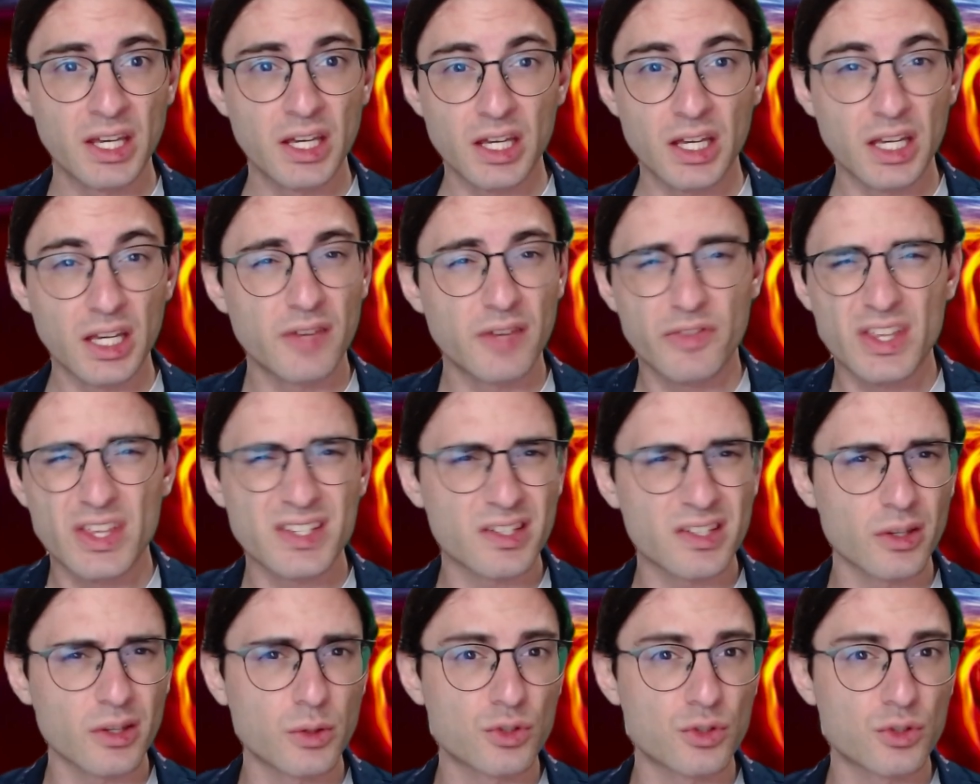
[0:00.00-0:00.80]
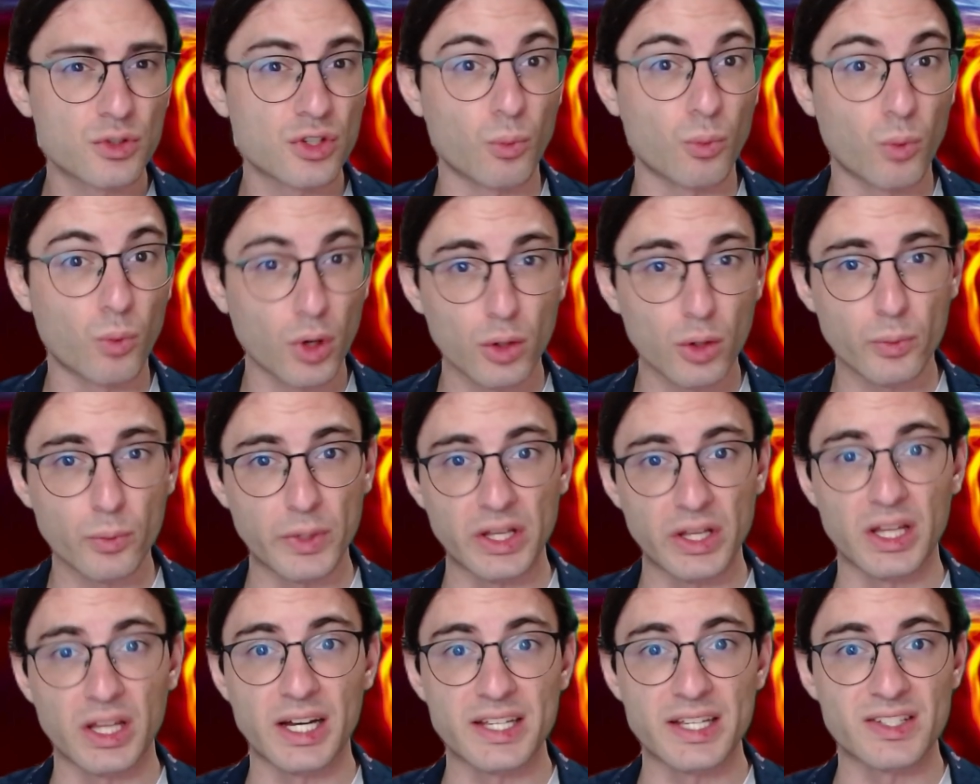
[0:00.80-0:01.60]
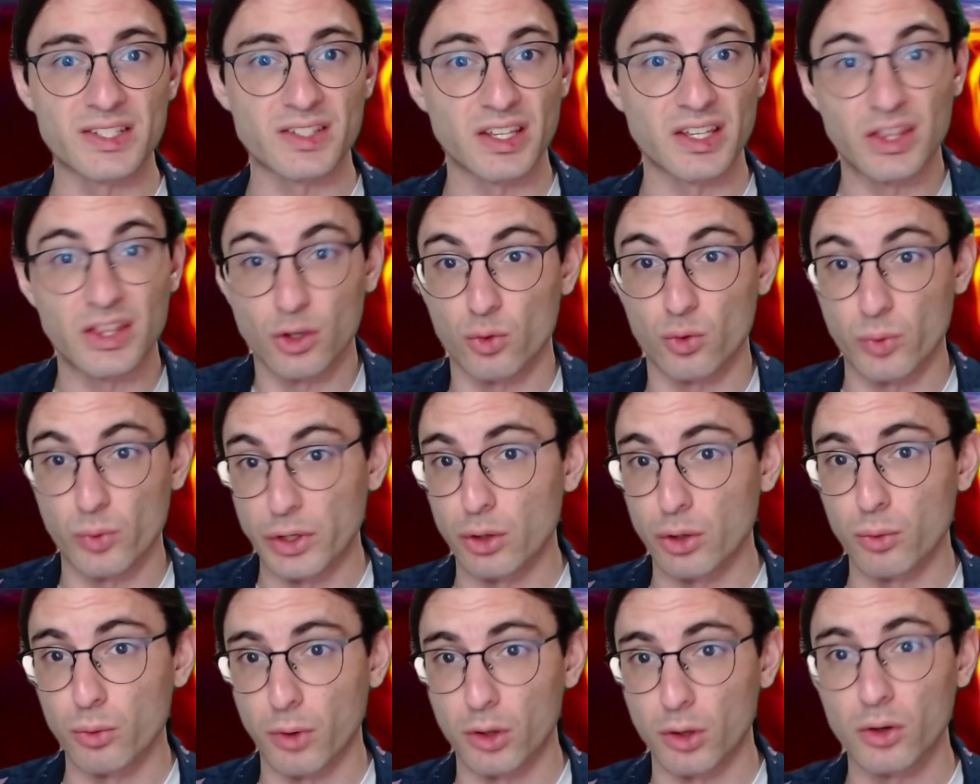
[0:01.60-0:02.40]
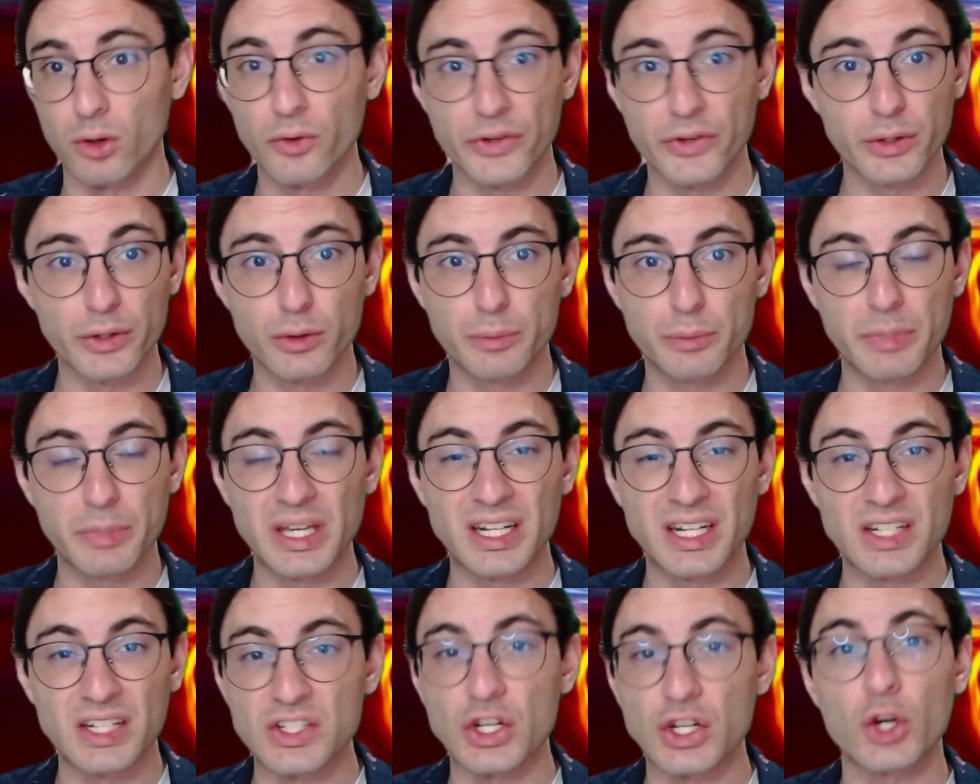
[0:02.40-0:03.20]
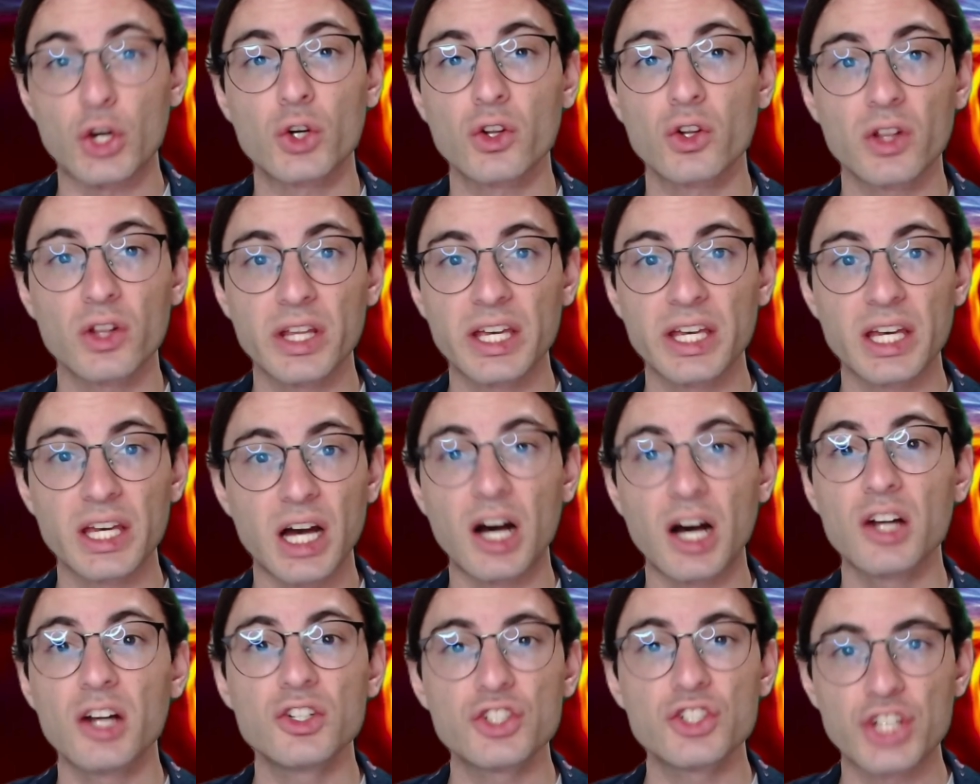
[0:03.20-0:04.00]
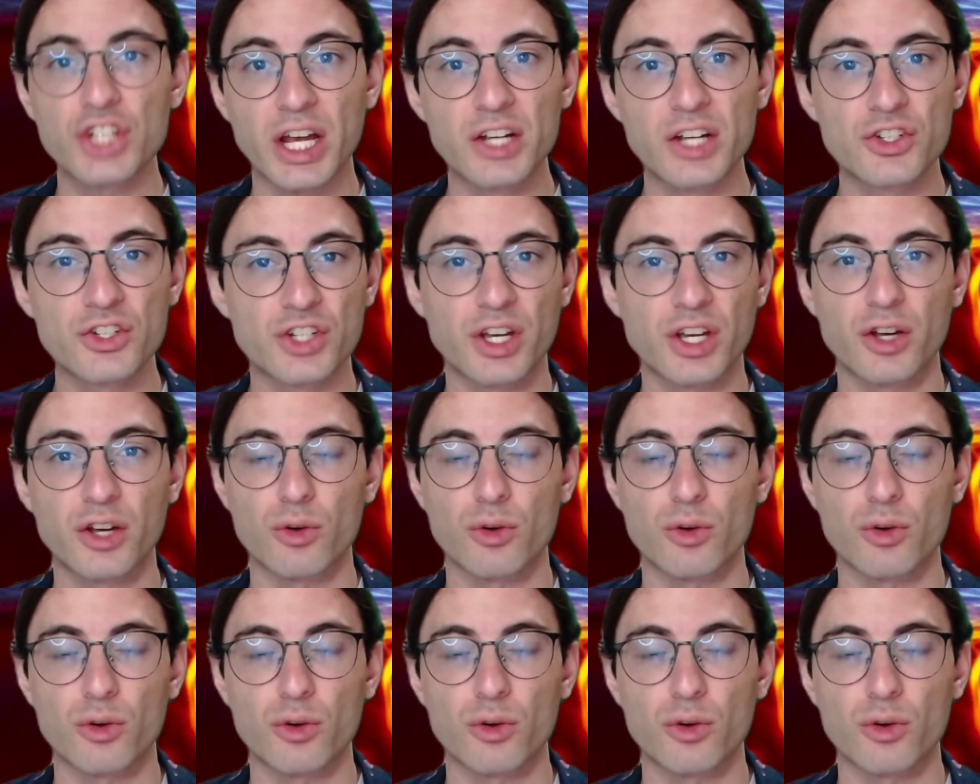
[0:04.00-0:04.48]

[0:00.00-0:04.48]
If this solution were realized in the real world, it would be an eternally unchanging,